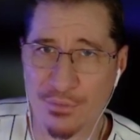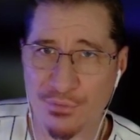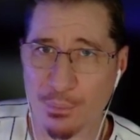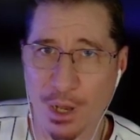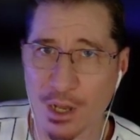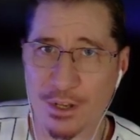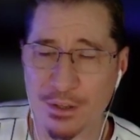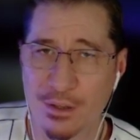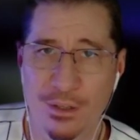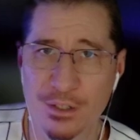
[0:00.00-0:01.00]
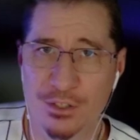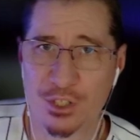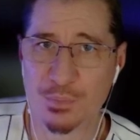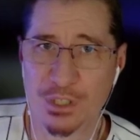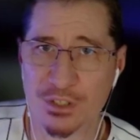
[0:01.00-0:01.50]
for mine
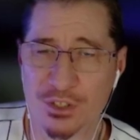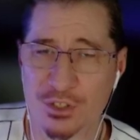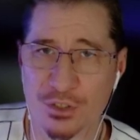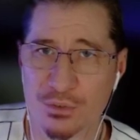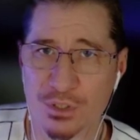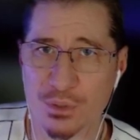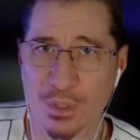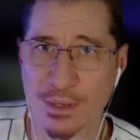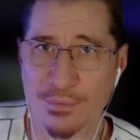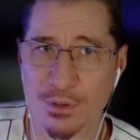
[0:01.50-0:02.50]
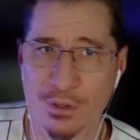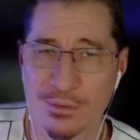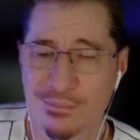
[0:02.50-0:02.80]
just because it's used or whatever.